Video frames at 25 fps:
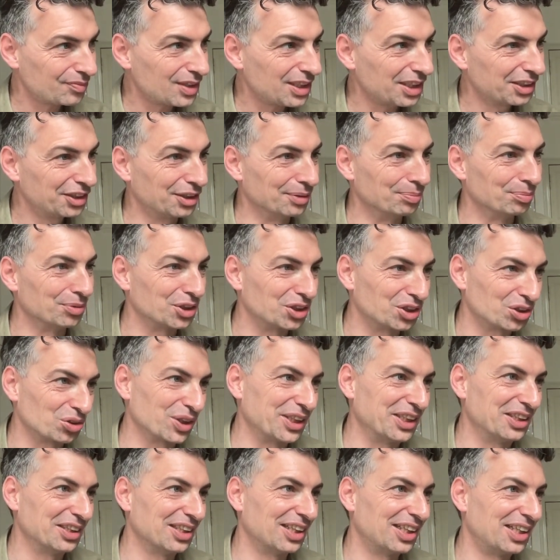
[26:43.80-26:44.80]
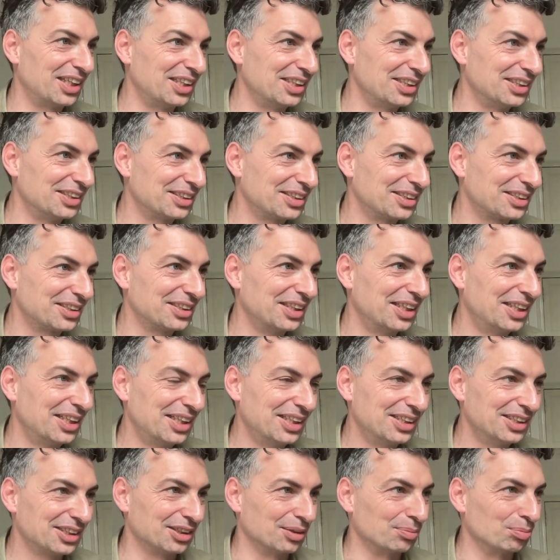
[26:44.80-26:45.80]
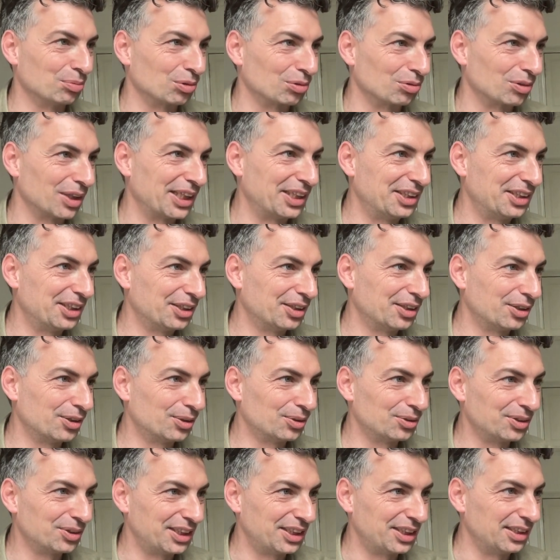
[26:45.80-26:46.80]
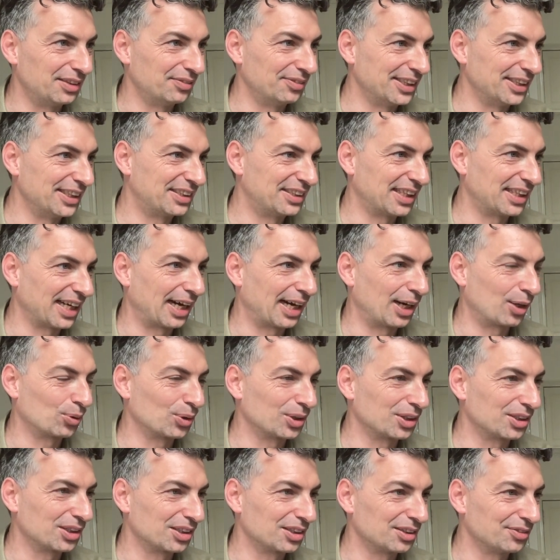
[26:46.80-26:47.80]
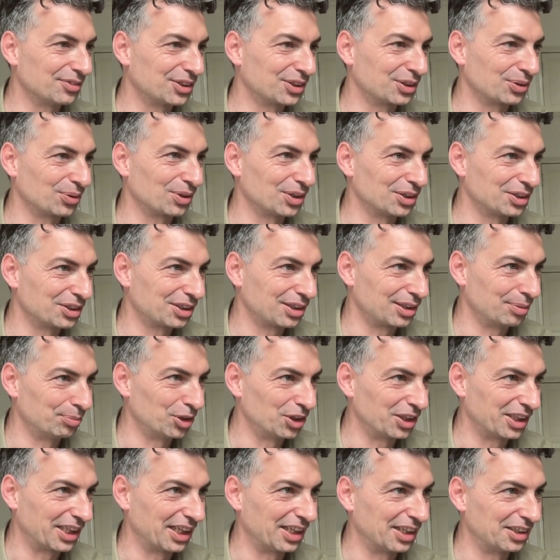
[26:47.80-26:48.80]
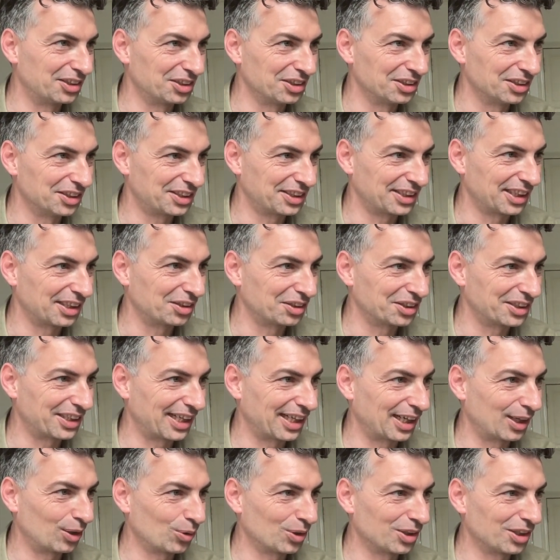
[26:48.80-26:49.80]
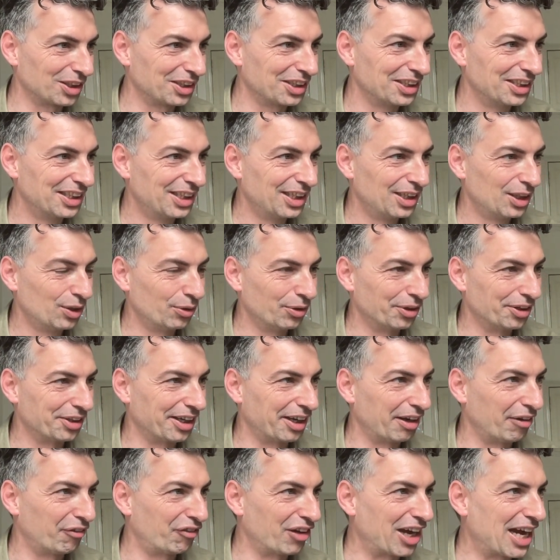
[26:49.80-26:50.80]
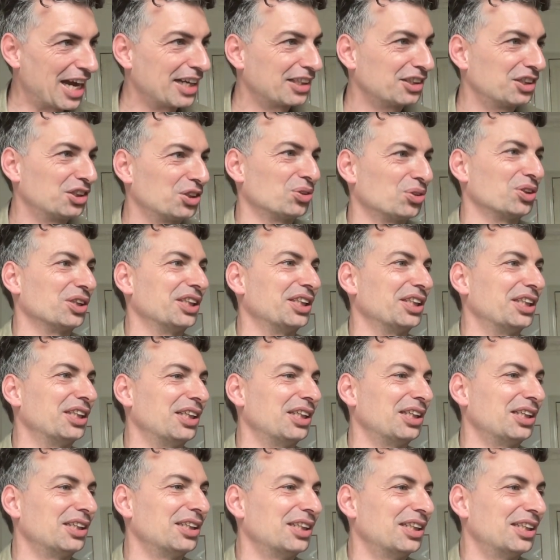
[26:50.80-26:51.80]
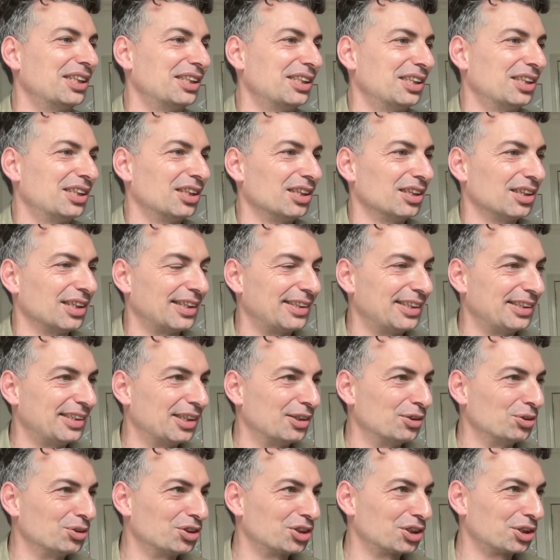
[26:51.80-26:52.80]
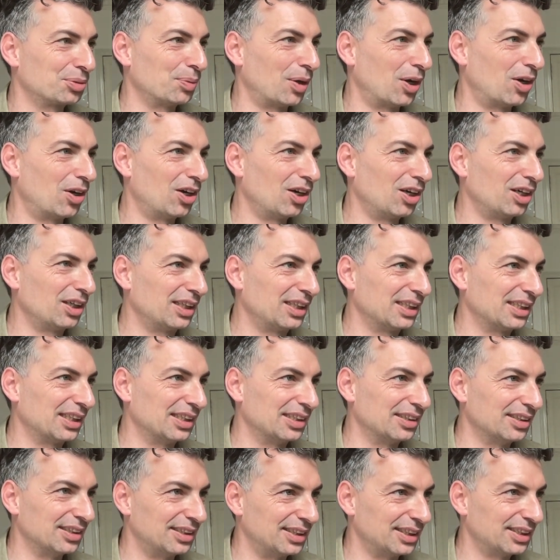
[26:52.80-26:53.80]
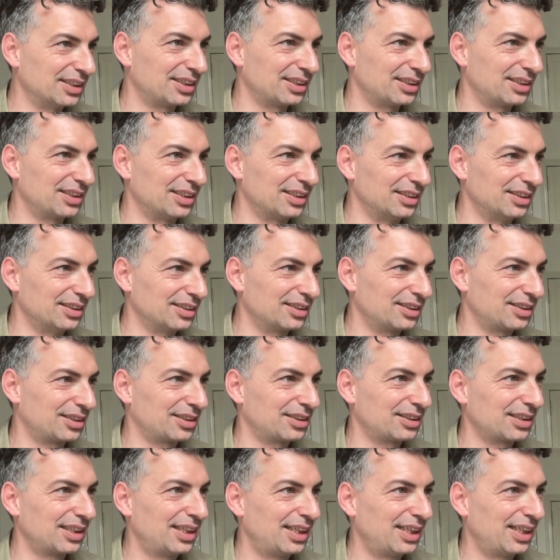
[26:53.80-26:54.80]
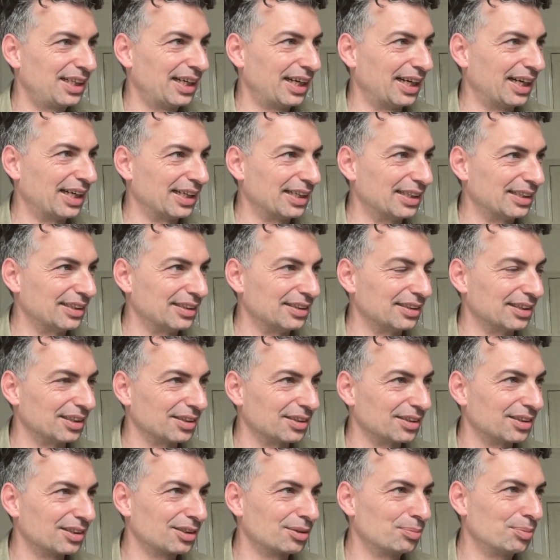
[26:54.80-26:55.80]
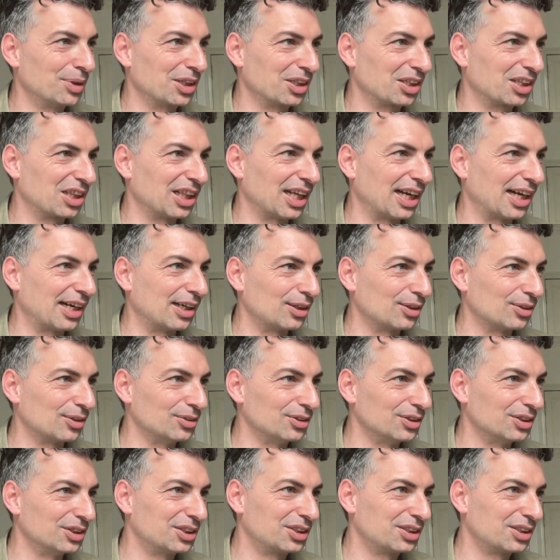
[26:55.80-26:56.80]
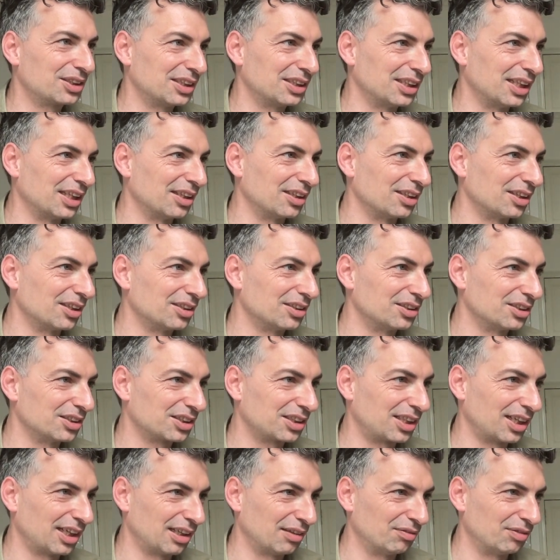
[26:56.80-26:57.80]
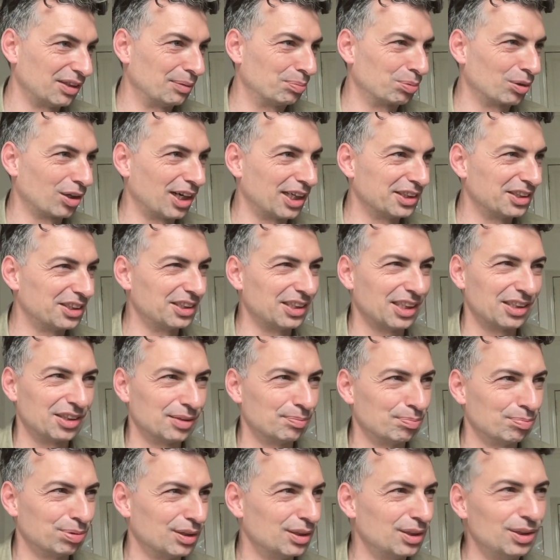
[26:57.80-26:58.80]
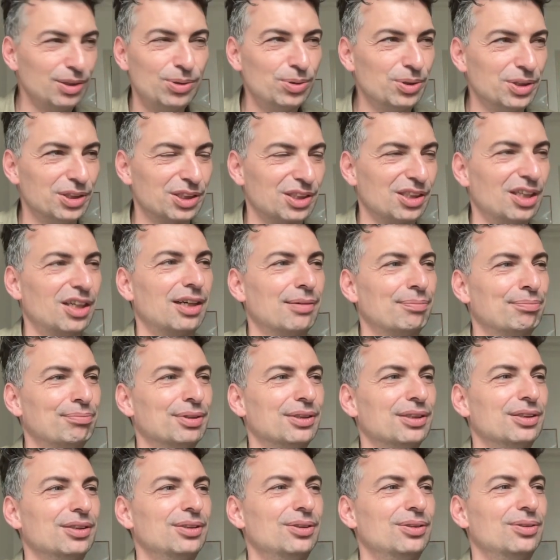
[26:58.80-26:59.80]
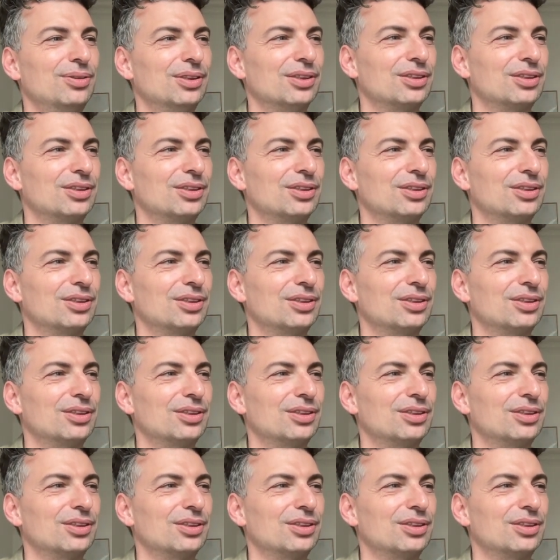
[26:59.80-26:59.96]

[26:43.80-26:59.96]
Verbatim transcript: Some street lights, some radio, T V tower of sorts, communication cell tower with a factory letting out smog in the distance and a little bit of clouds that are just kind of vaporizing. And the blue is not blue.